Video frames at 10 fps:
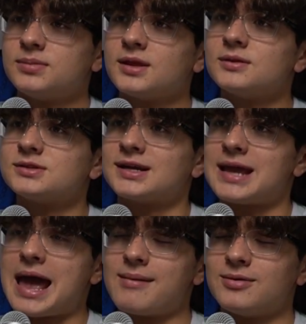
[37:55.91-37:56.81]
But then there's like
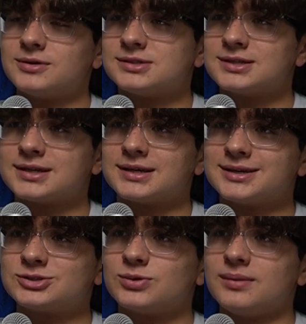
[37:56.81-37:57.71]
Cabot, which is like an
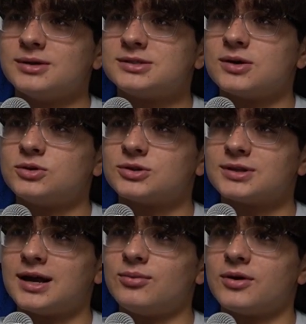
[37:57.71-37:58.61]
extremely social
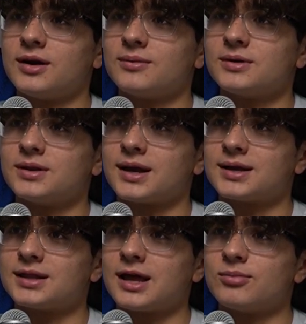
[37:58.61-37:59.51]
library where like
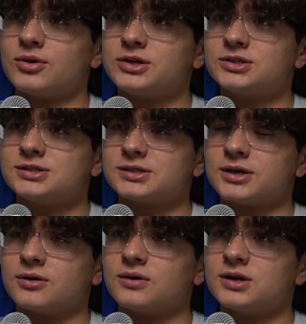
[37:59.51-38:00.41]
collaboration is
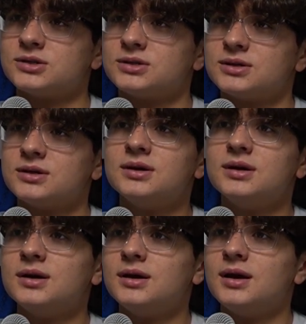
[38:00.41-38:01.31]
encouraged,
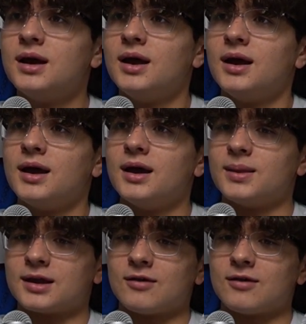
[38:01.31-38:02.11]
and like